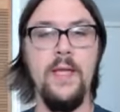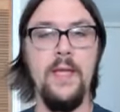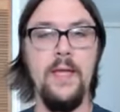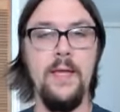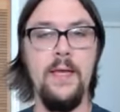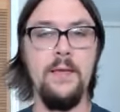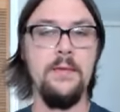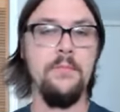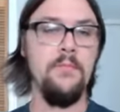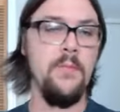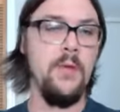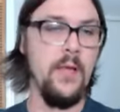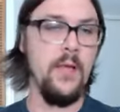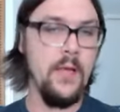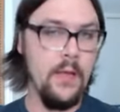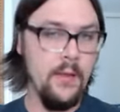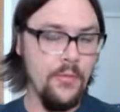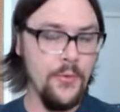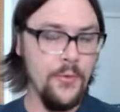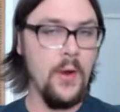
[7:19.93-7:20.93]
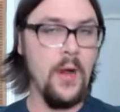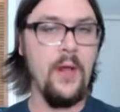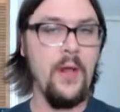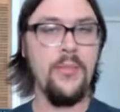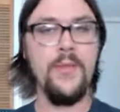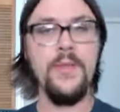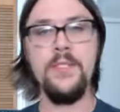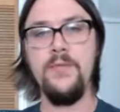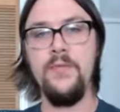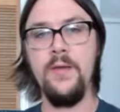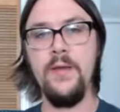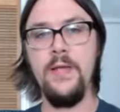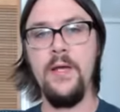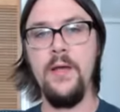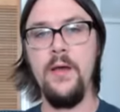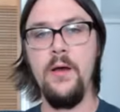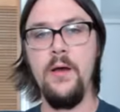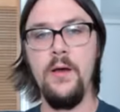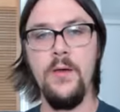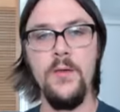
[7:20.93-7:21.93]
And throughout these
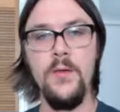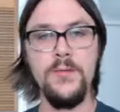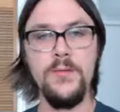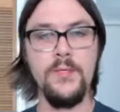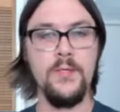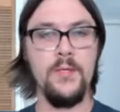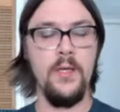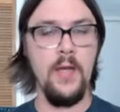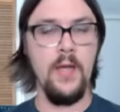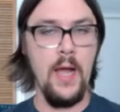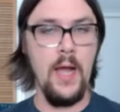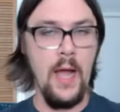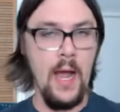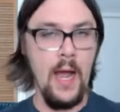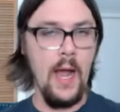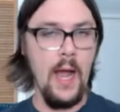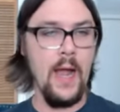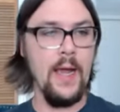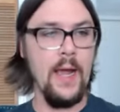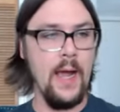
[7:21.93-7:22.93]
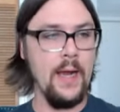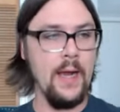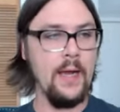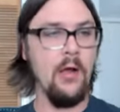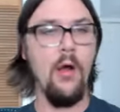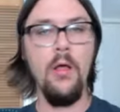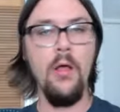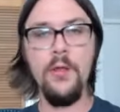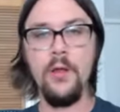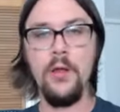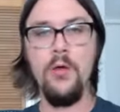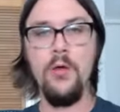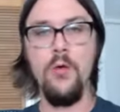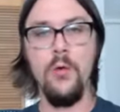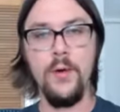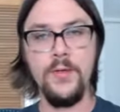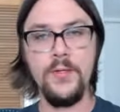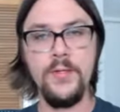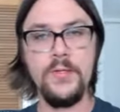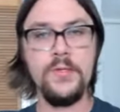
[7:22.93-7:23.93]
videos, I call it a
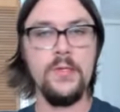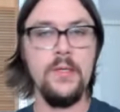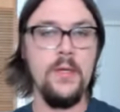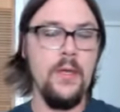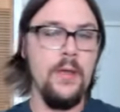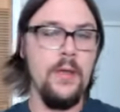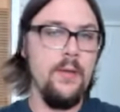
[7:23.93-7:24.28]
course.